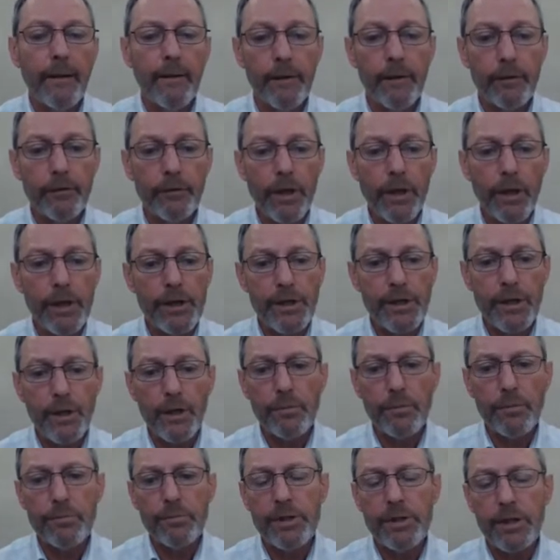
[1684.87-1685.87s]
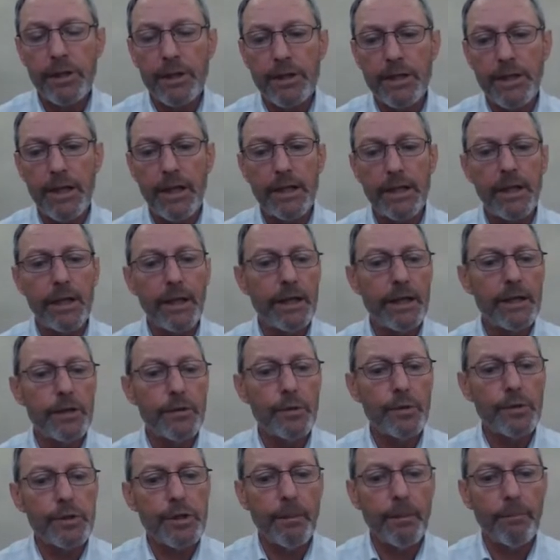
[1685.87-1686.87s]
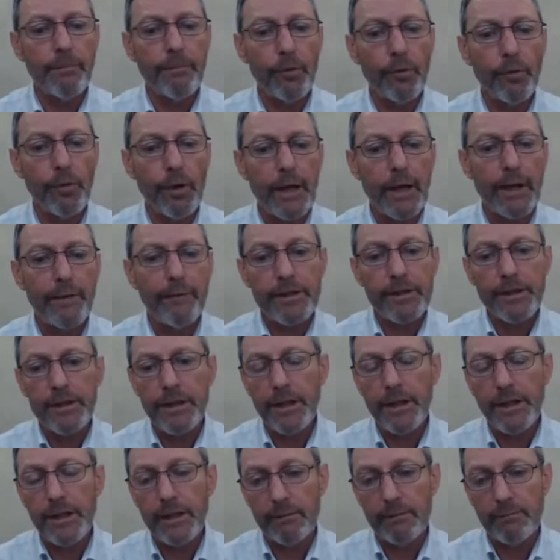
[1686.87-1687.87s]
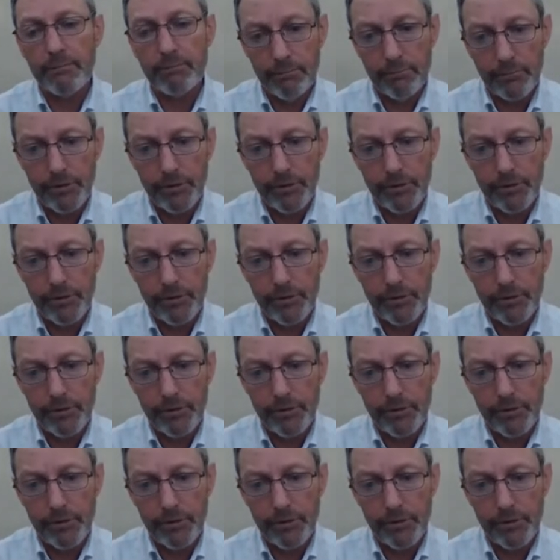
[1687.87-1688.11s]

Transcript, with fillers: the rhizomes extending into a subfloor cavity and